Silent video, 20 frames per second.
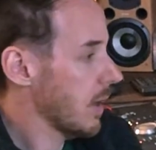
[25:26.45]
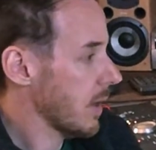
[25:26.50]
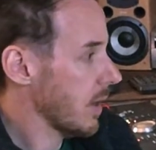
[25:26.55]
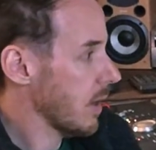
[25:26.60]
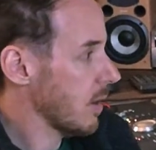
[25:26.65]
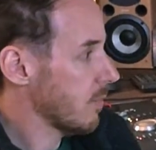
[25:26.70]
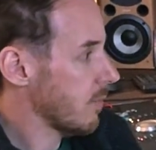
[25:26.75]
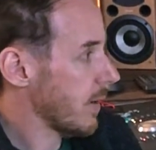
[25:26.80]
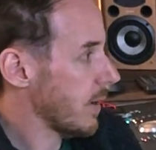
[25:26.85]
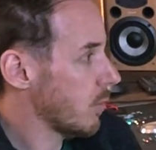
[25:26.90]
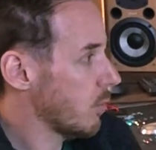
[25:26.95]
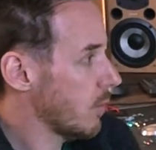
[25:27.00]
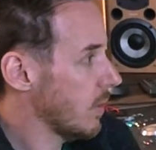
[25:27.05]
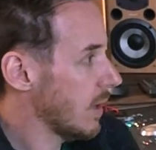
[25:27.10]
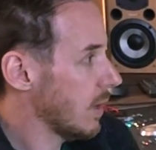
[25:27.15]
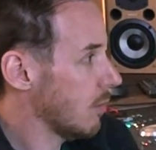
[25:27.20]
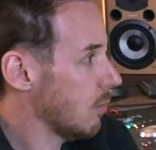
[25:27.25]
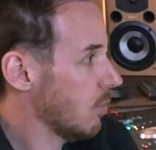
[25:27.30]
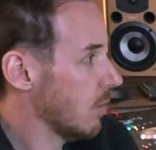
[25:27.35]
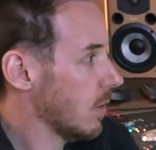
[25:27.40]
If I
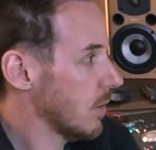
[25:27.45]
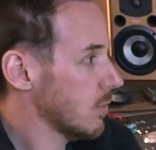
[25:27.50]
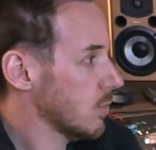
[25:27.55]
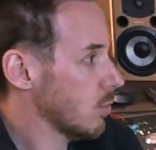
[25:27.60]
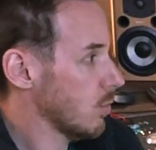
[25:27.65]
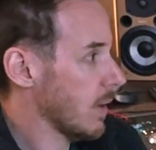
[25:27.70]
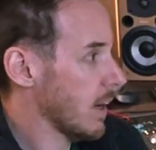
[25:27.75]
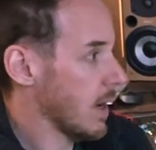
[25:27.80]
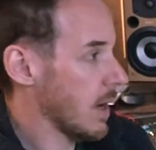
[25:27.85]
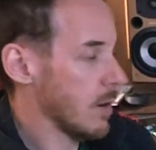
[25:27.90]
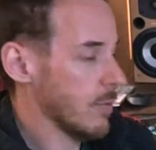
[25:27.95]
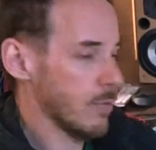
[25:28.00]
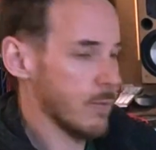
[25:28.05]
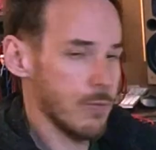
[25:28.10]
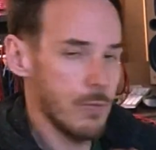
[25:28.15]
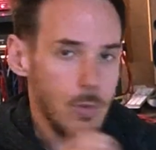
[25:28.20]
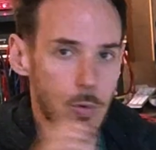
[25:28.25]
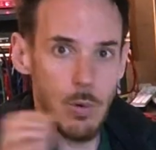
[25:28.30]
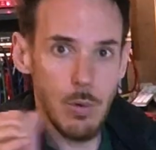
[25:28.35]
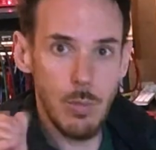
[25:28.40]
really want to have
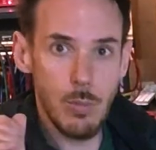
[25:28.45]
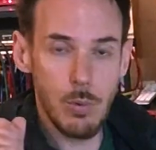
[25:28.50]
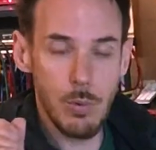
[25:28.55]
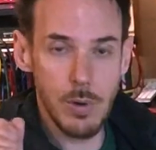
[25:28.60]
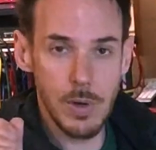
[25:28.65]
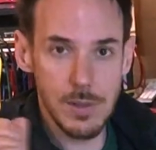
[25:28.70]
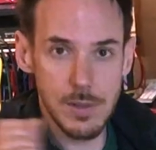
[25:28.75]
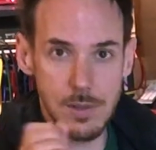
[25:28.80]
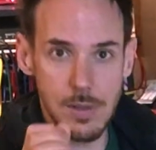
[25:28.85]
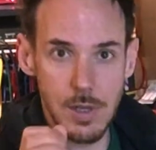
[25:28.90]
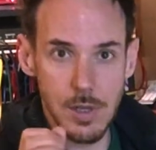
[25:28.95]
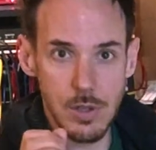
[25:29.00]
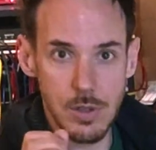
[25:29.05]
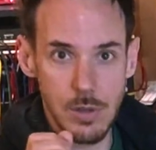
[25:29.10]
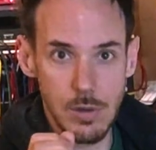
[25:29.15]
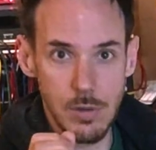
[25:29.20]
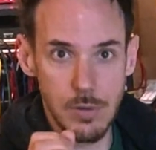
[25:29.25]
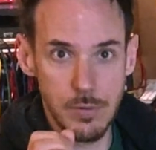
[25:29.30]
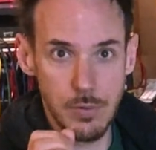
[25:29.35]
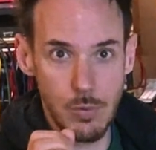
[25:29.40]
full precision
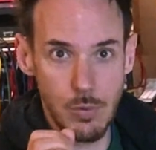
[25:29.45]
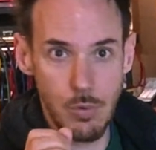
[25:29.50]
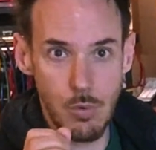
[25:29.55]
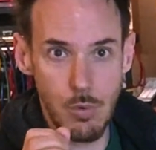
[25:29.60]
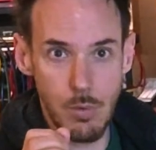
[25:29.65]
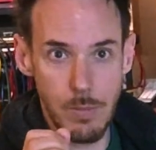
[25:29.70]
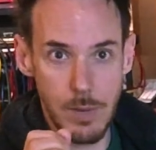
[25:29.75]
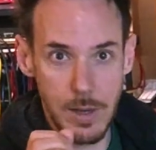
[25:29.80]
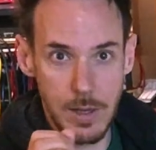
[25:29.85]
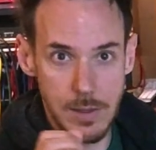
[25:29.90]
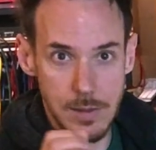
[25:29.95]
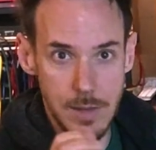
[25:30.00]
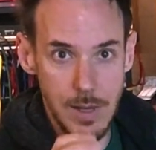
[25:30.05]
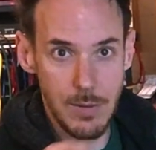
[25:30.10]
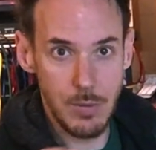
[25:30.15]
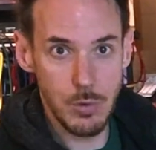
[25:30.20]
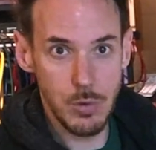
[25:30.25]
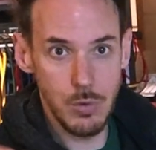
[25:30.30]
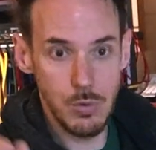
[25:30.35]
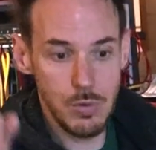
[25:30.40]
of the room mics, I
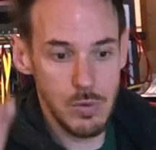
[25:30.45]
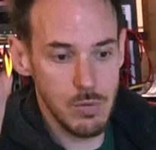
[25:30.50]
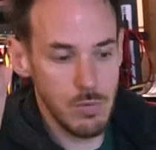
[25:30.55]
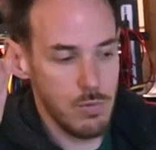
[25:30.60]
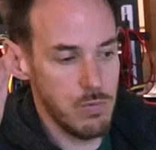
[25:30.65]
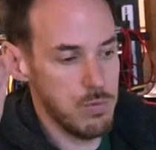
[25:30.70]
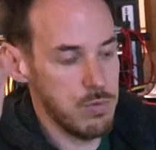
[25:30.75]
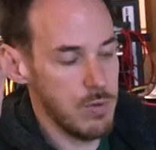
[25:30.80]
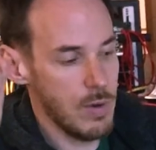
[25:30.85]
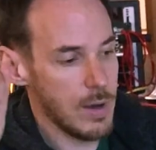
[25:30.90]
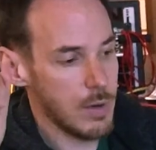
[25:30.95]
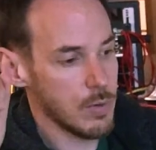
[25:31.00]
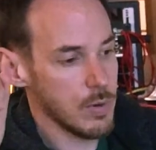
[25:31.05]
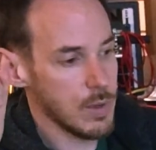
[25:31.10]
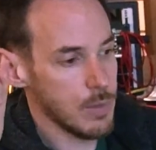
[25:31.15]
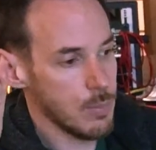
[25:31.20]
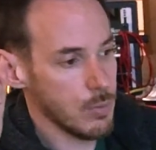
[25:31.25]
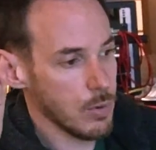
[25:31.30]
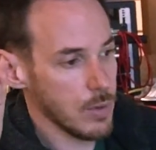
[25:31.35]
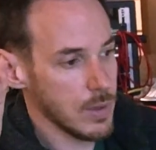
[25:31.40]
would use very
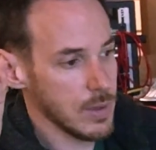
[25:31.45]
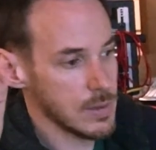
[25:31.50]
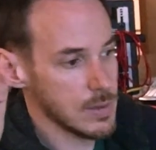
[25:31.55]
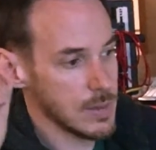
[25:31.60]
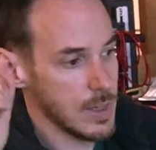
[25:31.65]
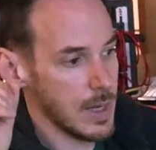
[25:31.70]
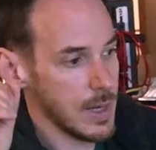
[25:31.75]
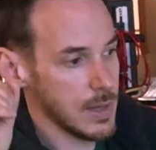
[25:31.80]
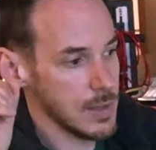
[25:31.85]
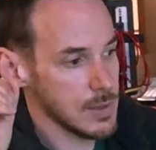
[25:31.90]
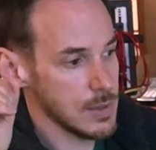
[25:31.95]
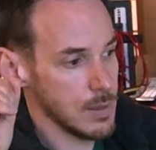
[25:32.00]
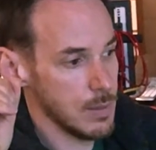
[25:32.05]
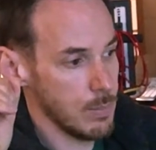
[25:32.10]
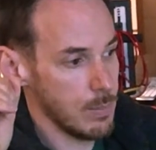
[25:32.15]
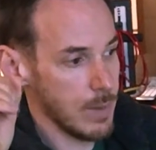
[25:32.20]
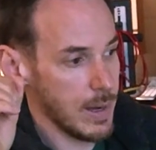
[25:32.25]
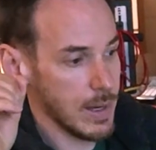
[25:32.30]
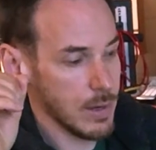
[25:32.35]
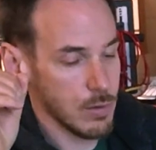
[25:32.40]
precise
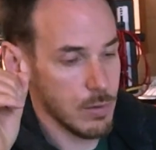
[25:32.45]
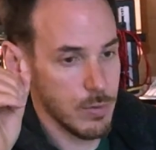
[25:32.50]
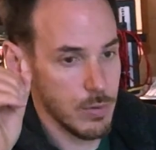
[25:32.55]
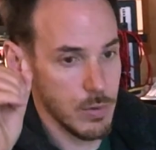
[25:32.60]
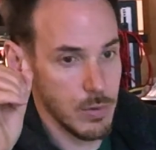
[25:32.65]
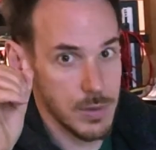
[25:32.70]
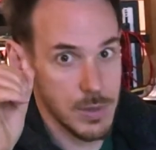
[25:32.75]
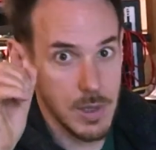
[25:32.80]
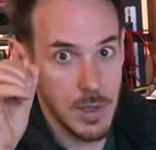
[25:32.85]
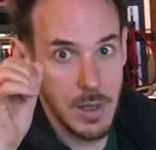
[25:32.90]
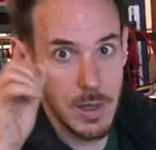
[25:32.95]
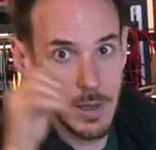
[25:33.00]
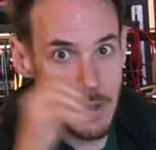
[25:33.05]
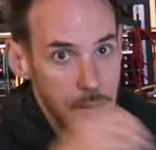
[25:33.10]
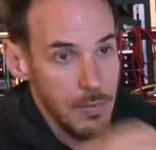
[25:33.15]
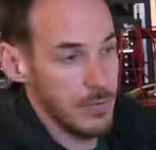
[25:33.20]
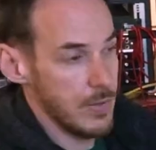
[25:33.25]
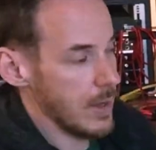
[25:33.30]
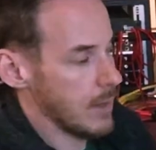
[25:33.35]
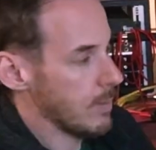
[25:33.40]
microphones.
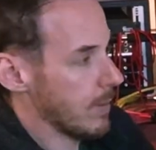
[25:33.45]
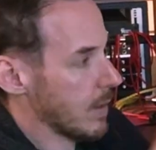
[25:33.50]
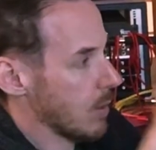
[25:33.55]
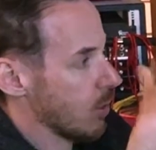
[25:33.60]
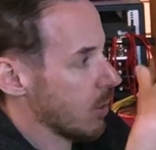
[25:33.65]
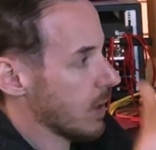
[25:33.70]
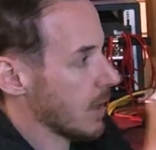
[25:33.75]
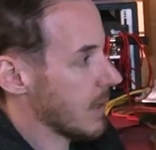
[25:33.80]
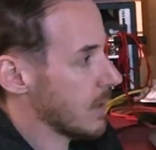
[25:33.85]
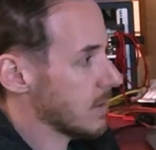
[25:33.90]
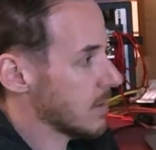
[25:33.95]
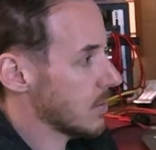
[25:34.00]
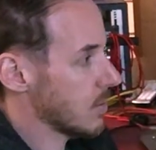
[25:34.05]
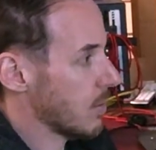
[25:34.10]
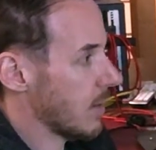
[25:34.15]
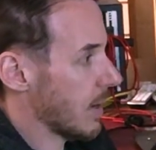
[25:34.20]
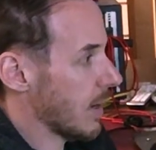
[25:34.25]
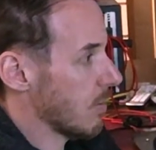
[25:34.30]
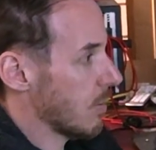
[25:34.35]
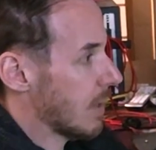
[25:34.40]
And then my orchestra,
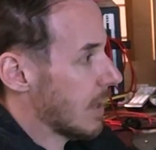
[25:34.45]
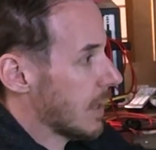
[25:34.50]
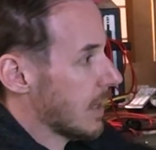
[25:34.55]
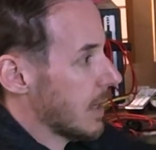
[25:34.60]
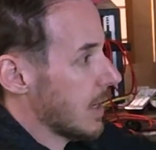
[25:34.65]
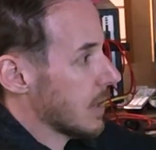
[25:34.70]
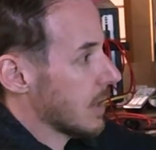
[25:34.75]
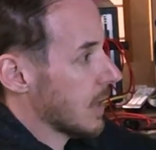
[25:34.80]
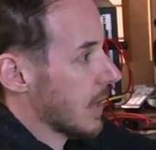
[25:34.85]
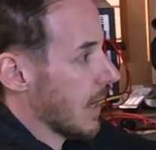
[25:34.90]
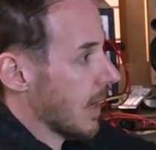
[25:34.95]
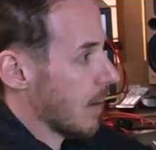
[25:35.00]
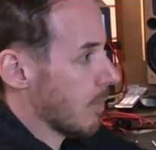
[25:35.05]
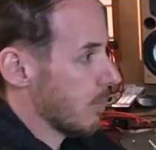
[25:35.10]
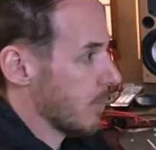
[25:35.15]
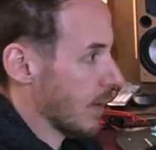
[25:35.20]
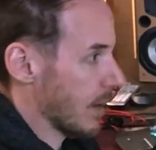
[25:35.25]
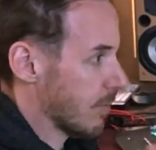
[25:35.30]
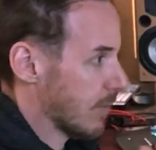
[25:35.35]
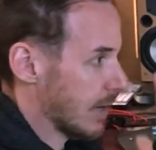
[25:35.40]
I will hear the
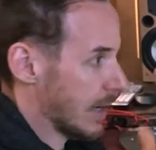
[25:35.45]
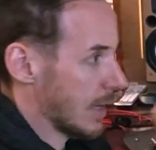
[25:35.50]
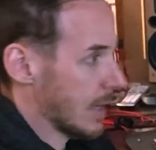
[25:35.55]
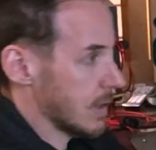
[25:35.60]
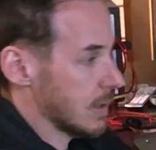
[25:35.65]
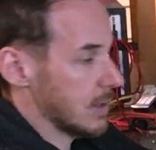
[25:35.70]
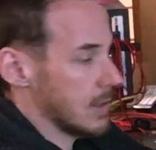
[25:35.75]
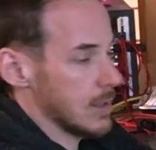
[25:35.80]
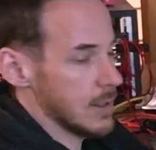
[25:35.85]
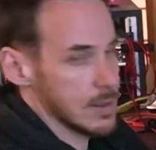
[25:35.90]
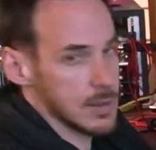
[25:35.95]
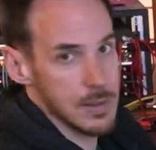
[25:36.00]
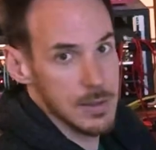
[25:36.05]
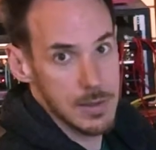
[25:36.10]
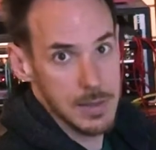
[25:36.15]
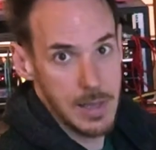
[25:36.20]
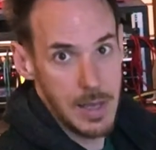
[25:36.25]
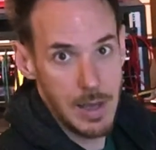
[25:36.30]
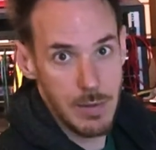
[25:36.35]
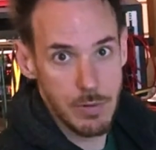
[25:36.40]
ambi, I will hear the
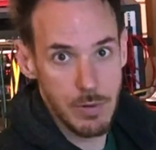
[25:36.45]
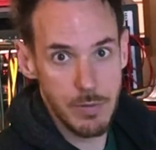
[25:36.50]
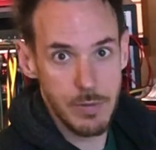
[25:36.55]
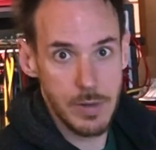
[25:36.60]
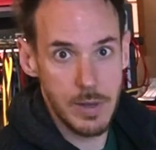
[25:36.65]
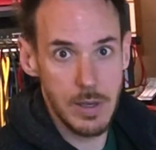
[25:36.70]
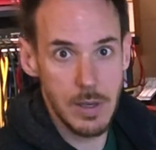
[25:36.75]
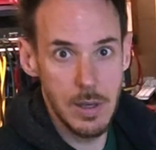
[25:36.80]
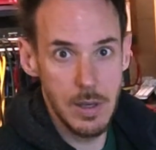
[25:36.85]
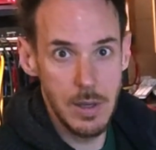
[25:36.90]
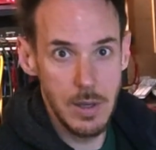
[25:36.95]
distance, everything.